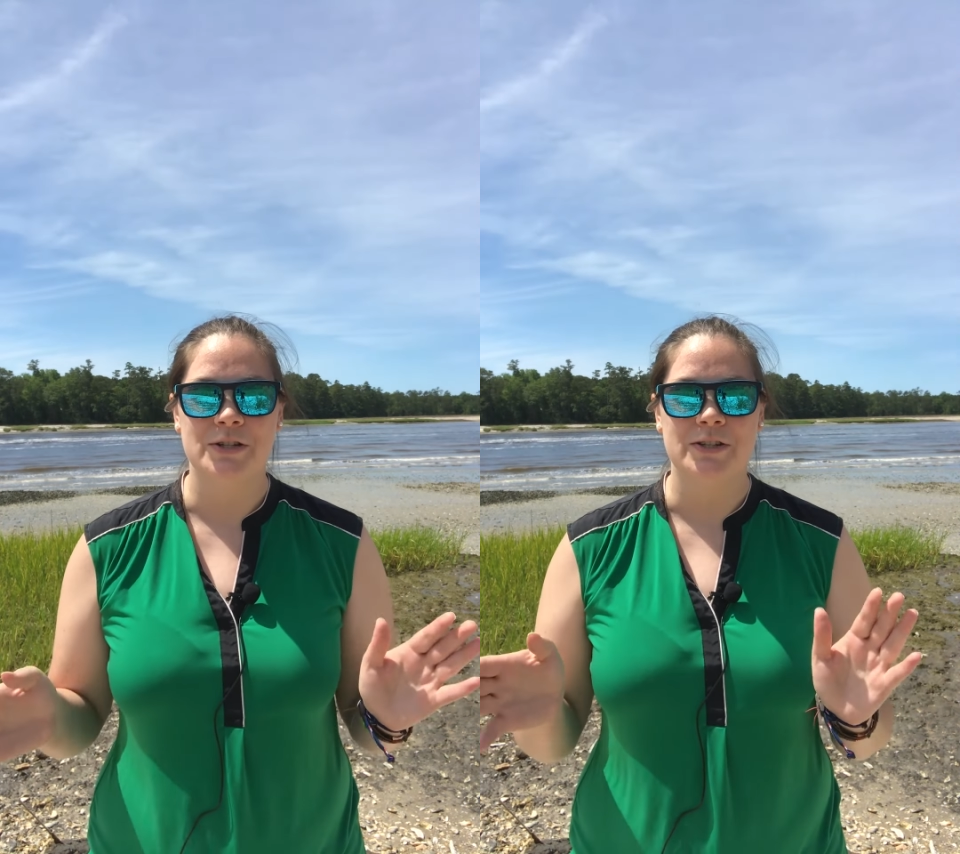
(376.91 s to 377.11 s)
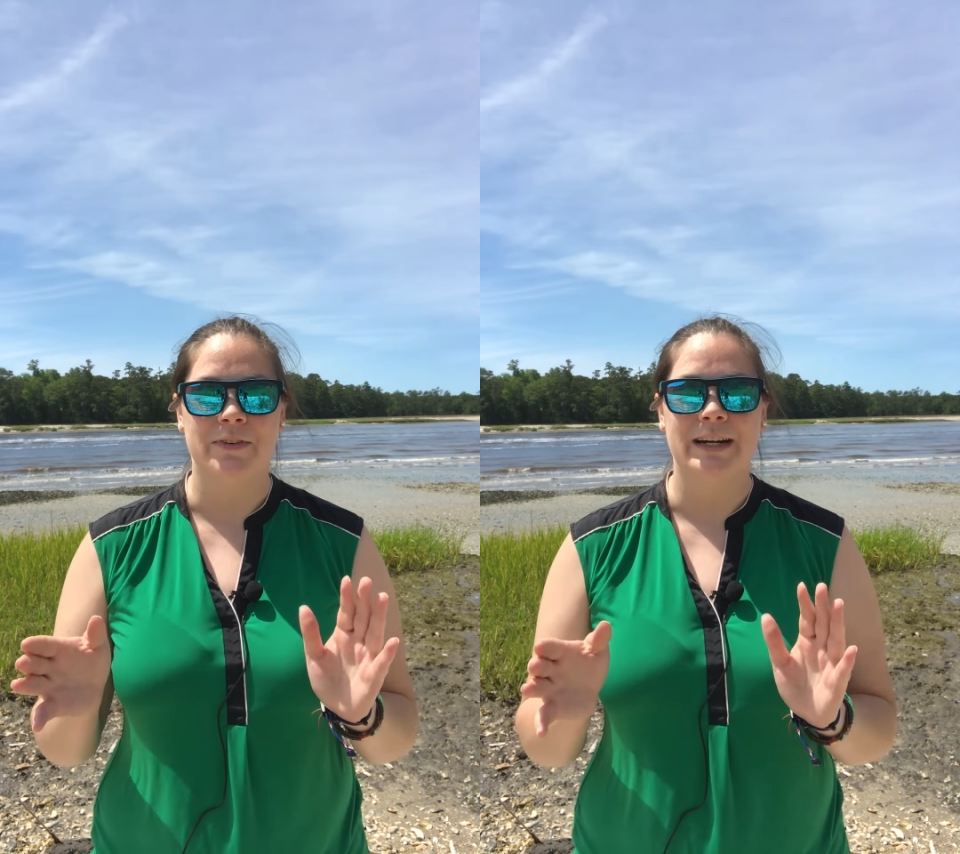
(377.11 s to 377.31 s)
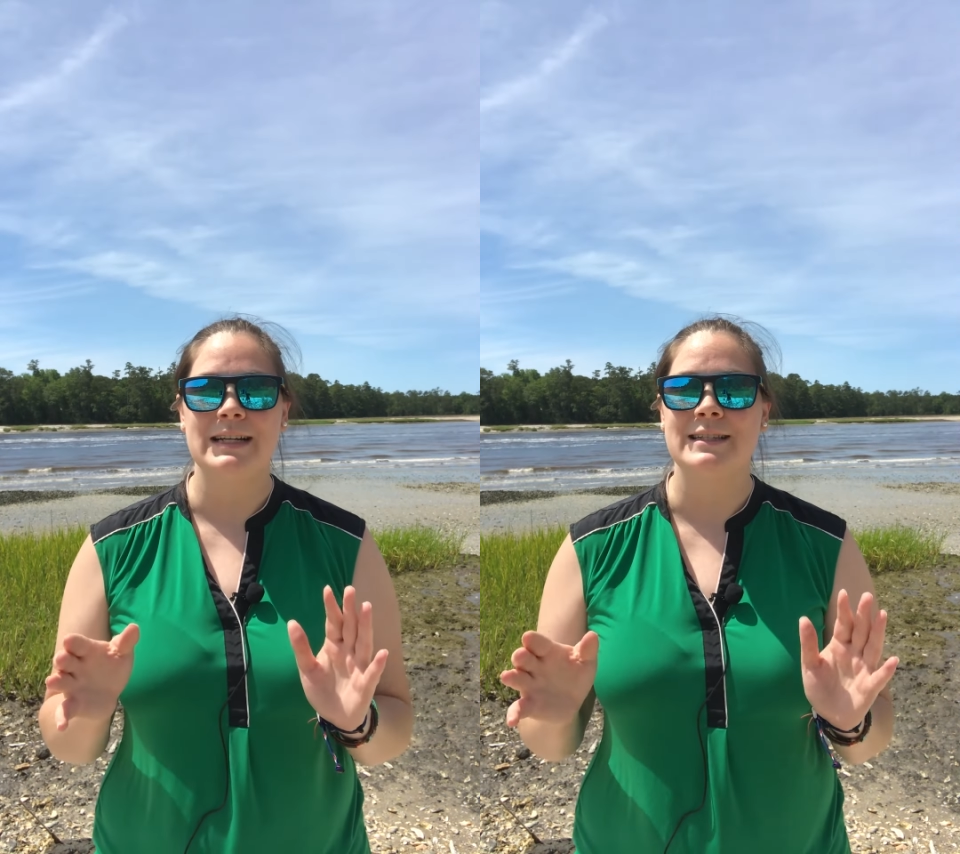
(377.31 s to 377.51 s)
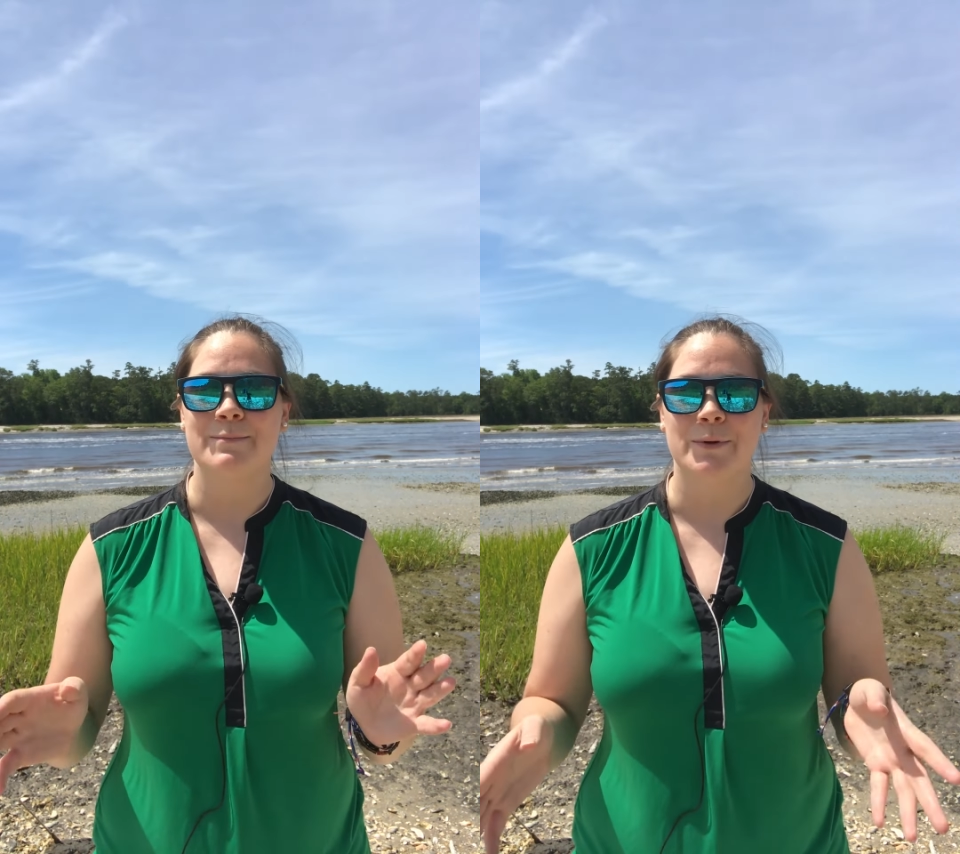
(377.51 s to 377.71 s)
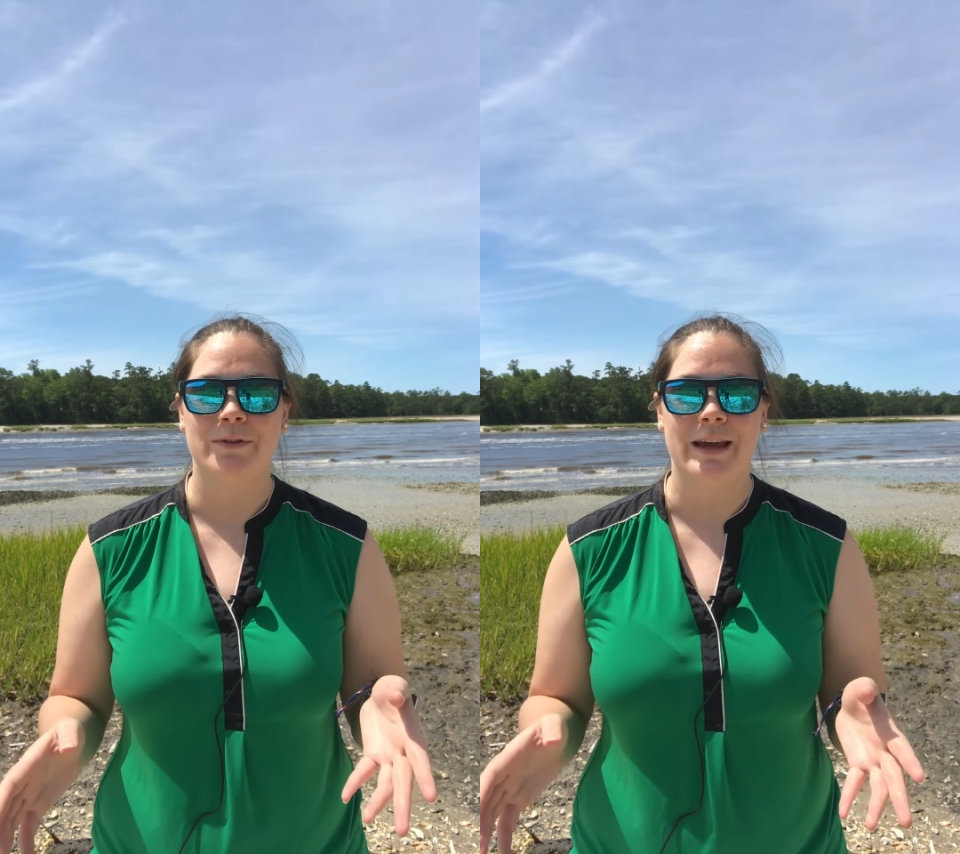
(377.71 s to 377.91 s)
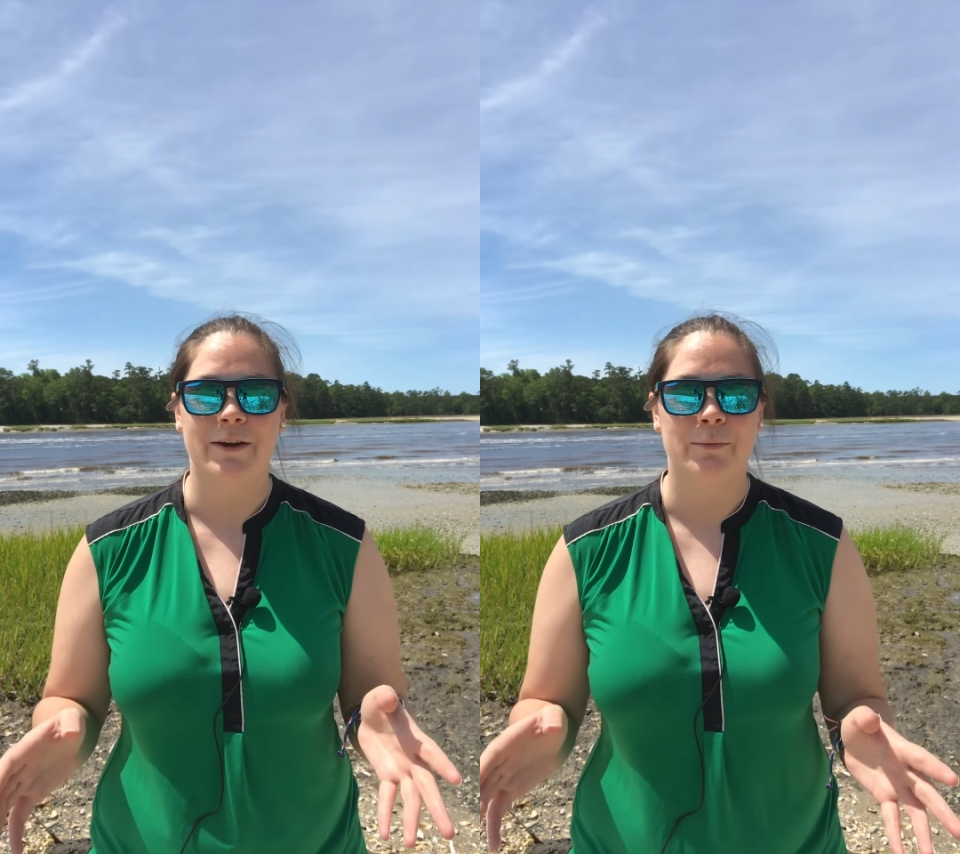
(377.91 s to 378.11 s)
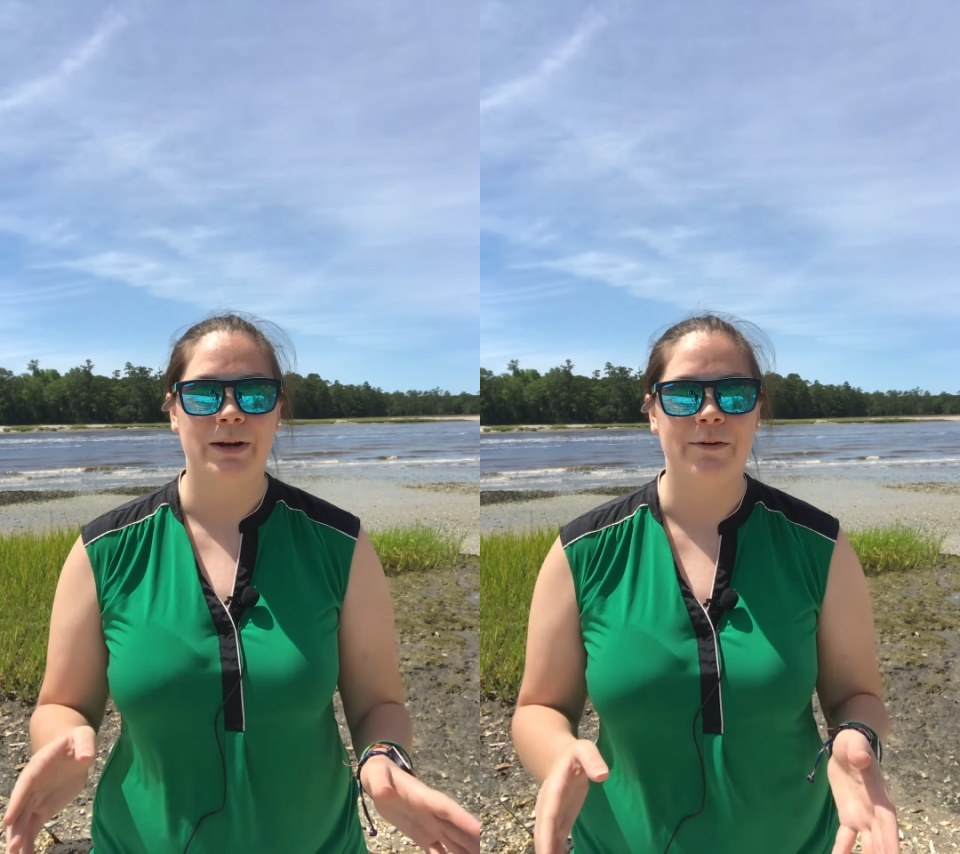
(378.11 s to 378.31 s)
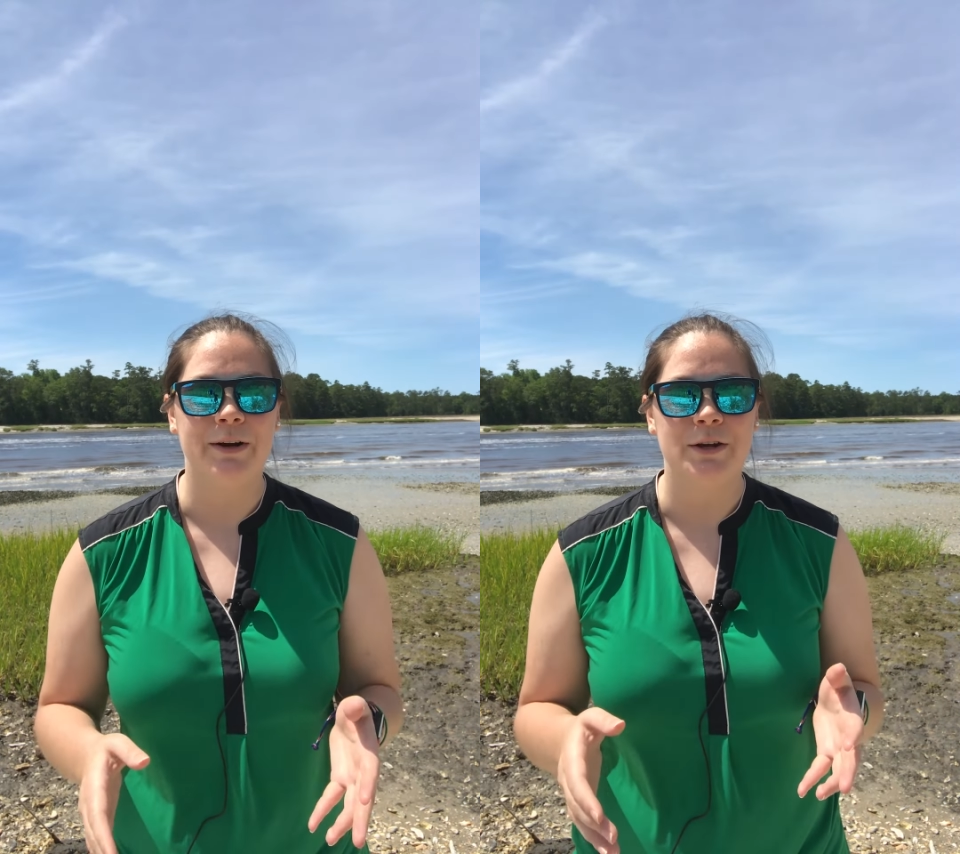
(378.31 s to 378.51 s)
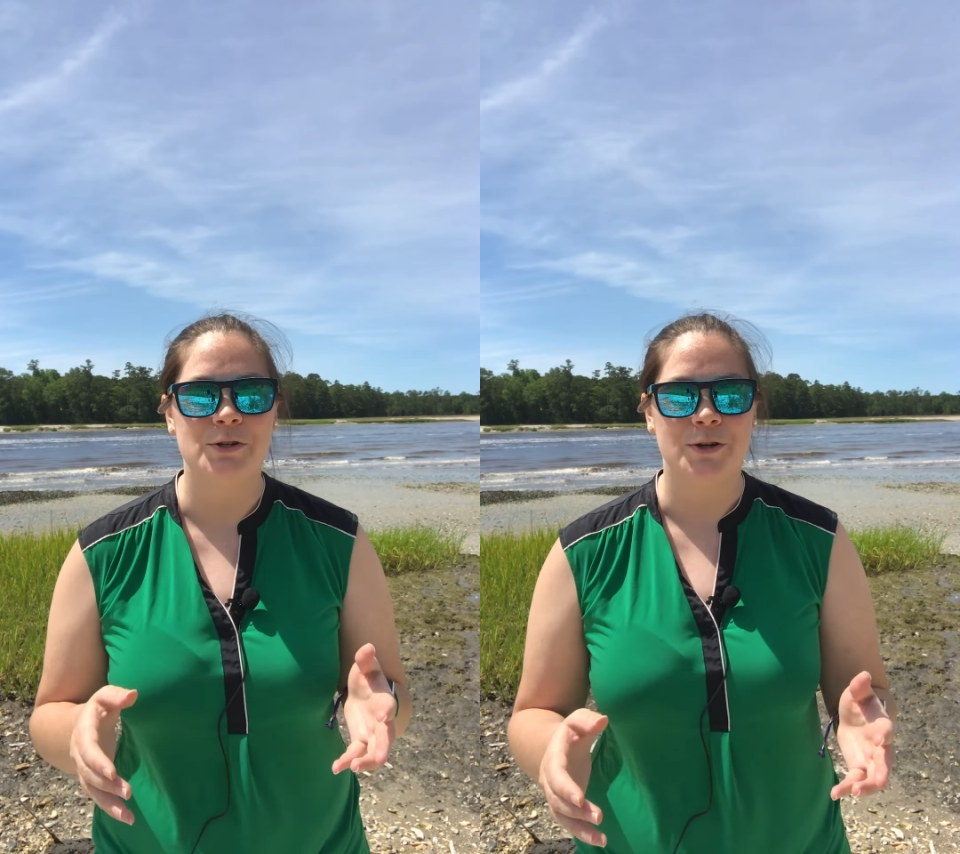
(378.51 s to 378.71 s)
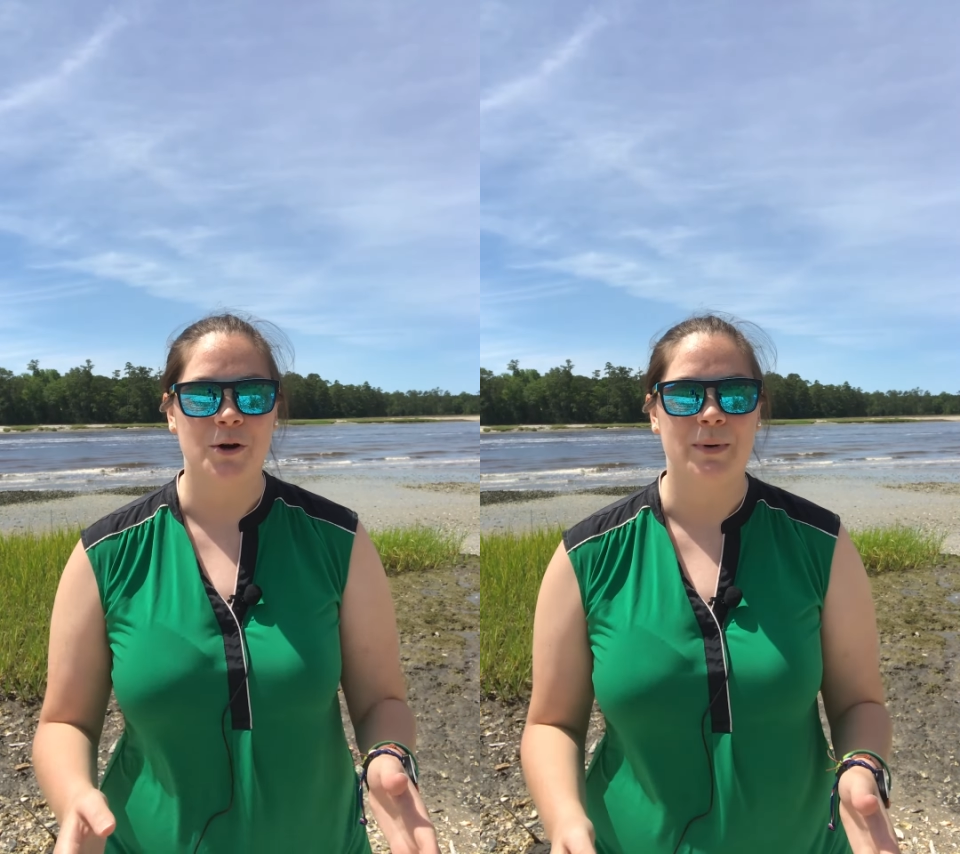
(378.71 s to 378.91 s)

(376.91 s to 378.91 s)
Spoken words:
just very simple thing. Whenever you show up